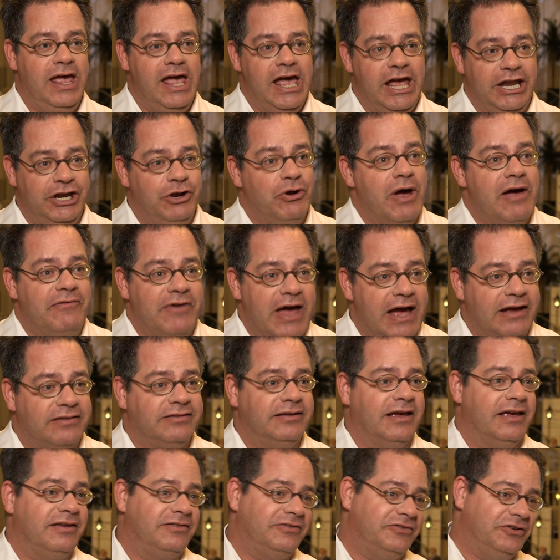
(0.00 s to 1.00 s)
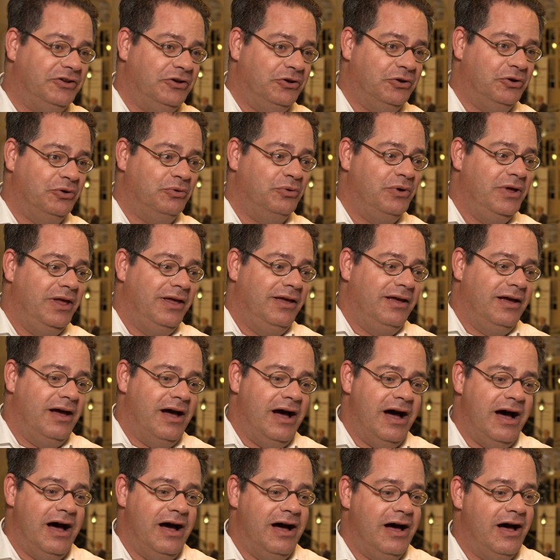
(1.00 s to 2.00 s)
And you have access to
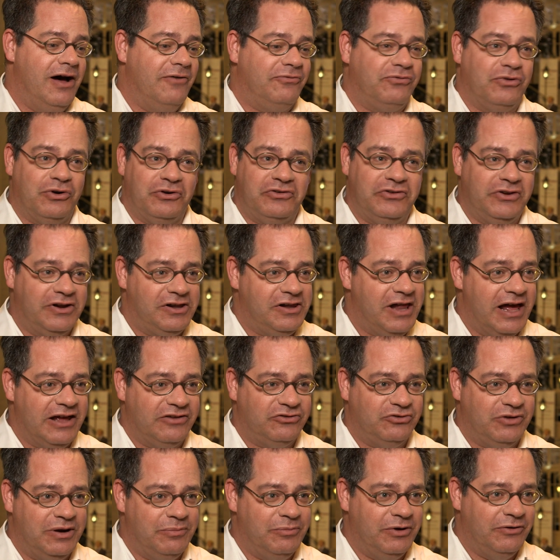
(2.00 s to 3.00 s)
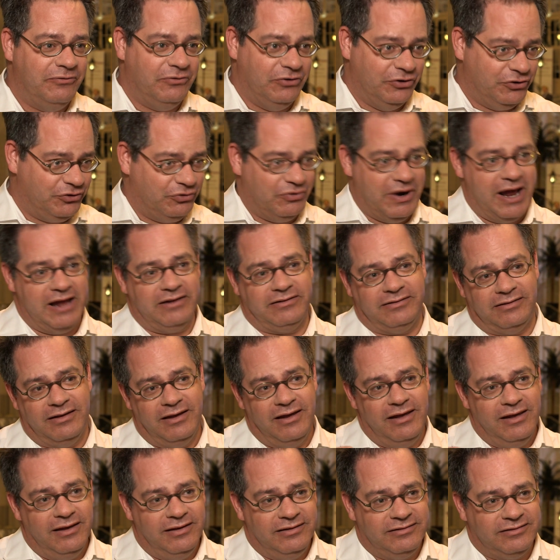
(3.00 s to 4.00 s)
a first-in-class treatment for Tourette's,
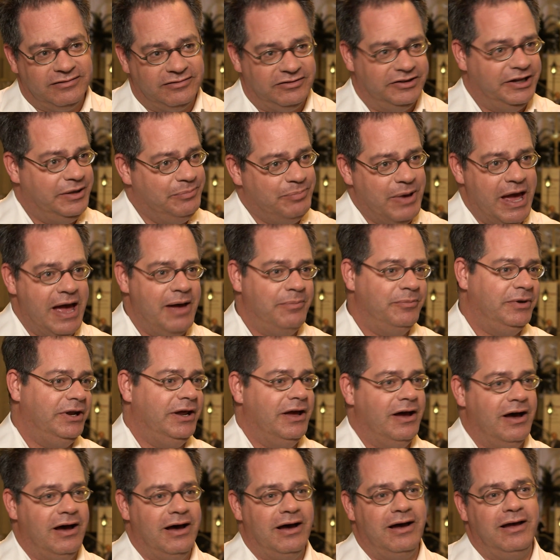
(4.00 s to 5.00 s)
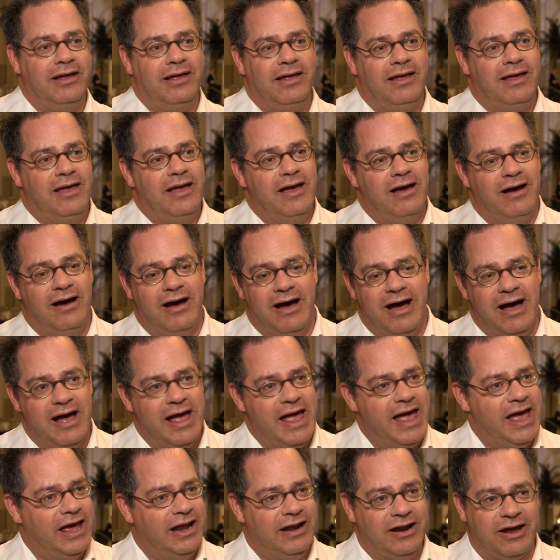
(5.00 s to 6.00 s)
sleep apnea,
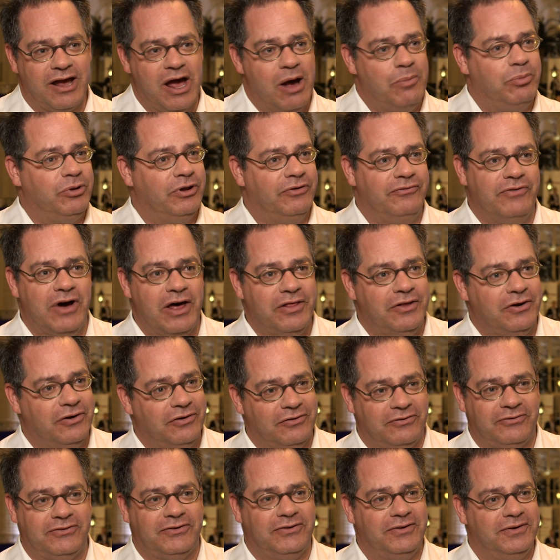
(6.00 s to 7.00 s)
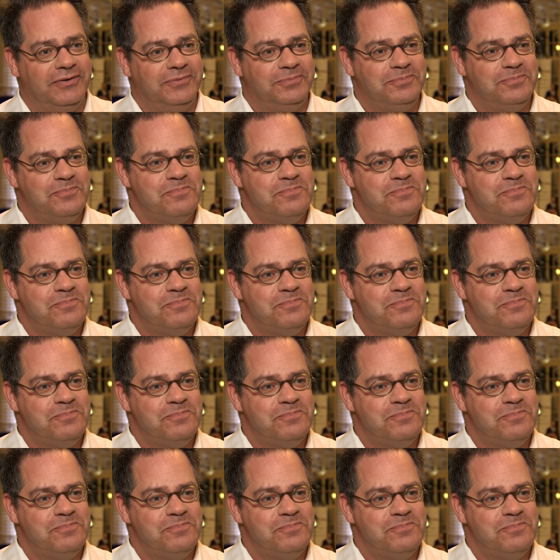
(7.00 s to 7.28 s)
and a couple of others.